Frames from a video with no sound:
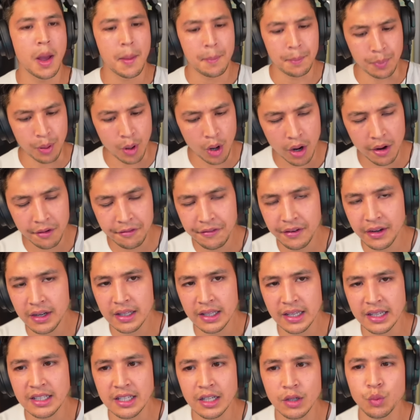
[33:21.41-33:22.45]

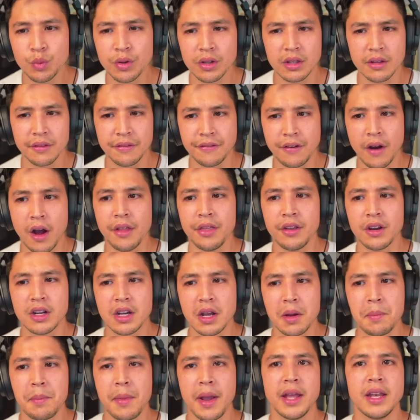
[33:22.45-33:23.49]
Perfectly did what the Father
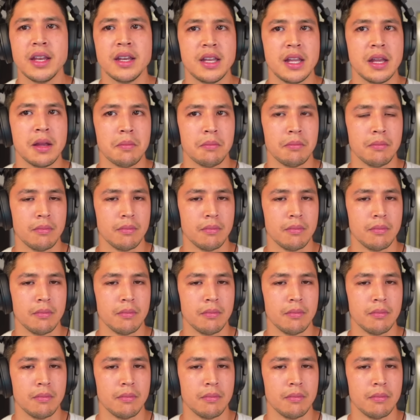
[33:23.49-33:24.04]
commanded him.